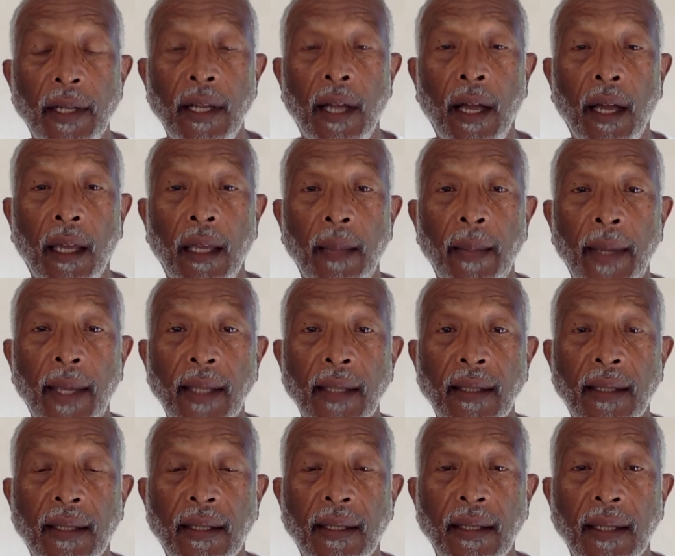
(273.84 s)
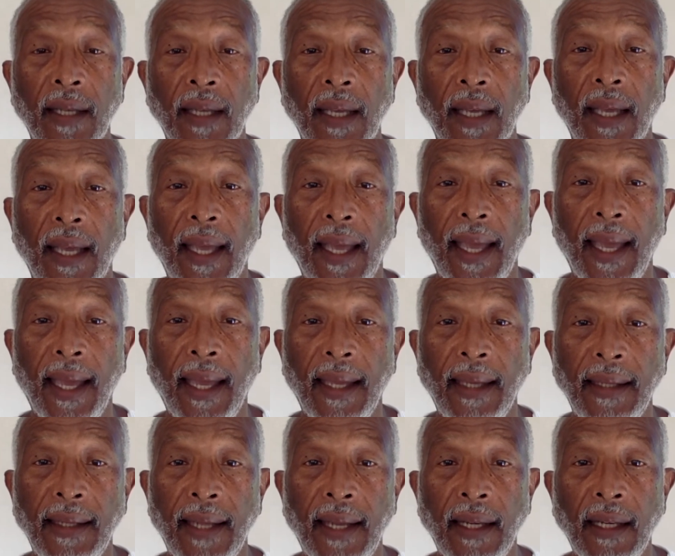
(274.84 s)
documents,
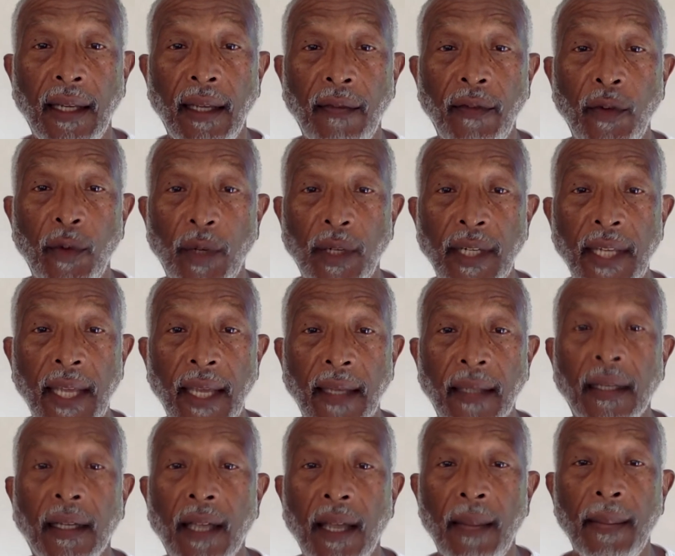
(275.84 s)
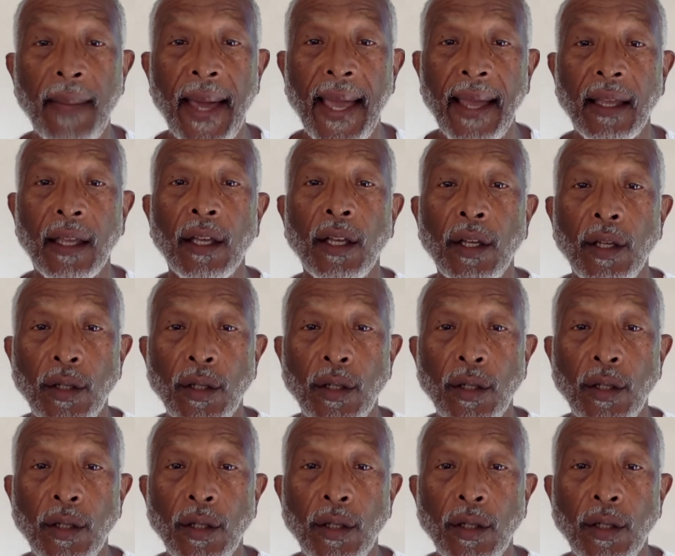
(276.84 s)
and then give you a date to come back